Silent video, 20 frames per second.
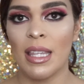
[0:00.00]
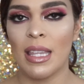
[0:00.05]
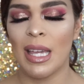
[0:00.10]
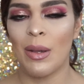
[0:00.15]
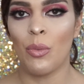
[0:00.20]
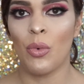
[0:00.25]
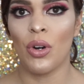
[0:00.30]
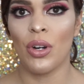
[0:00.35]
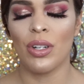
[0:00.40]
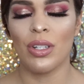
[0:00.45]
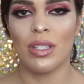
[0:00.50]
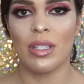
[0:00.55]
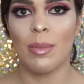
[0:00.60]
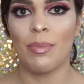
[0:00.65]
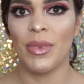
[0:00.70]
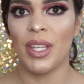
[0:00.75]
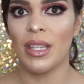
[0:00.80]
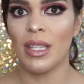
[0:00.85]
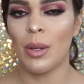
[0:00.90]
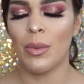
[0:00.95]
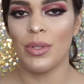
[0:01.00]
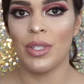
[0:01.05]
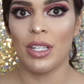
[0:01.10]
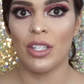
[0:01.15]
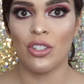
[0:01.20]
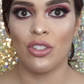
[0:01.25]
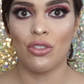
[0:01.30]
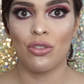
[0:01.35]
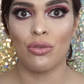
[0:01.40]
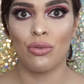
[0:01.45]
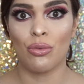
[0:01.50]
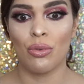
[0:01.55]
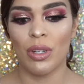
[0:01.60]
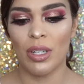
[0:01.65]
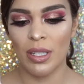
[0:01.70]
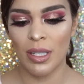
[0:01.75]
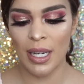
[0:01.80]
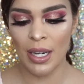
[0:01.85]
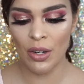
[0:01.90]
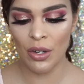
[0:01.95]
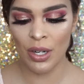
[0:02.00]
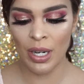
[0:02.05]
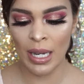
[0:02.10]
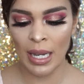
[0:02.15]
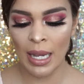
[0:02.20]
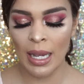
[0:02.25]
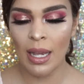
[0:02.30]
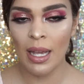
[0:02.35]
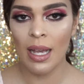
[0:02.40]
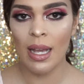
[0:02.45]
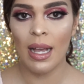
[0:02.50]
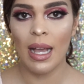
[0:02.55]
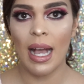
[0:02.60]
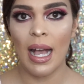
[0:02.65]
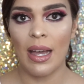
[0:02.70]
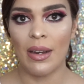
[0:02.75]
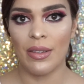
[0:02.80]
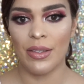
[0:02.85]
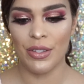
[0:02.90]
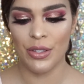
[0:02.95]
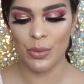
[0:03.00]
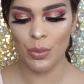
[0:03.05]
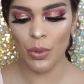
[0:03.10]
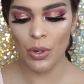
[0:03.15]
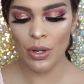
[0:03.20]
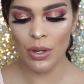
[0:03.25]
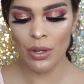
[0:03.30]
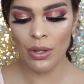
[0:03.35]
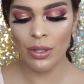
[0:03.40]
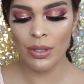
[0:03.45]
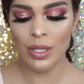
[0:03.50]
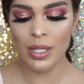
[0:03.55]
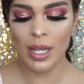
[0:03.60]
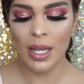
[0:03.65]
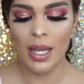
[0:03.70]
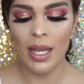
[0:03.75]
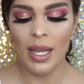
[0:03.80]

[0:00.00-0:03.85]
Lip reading: They weren't something that was extraordinary, out of this world.